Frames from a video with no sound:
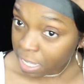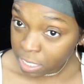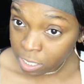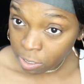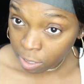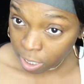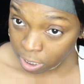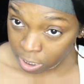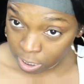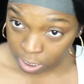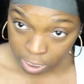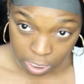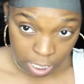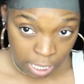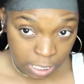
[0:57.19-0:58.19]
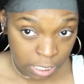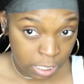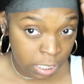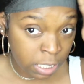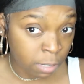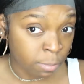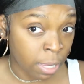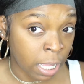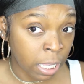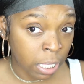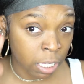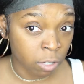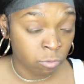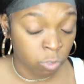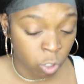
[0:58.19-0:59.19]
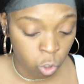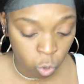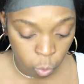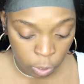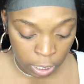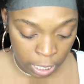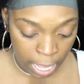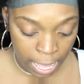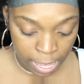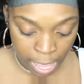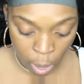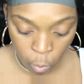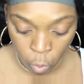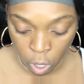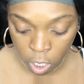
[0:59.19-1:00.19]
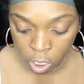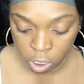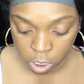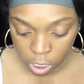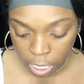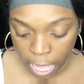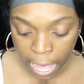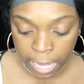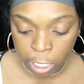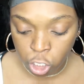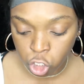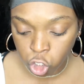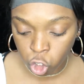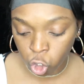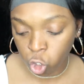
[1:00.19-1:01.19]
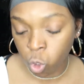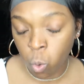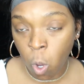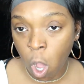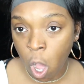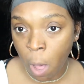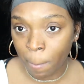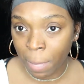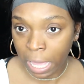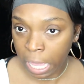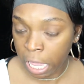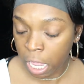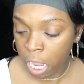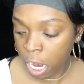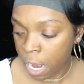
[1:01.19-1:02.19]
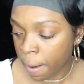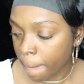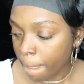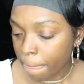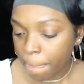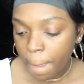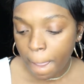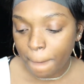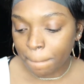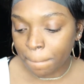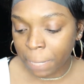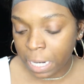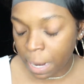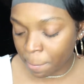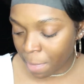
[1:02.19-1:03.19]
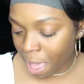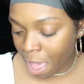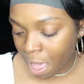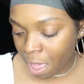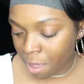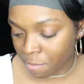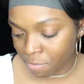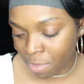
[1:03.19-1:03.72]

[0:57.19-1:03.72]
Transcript: So I just did my hair real quick. I wanted to kind of show you all my hair, but I'm not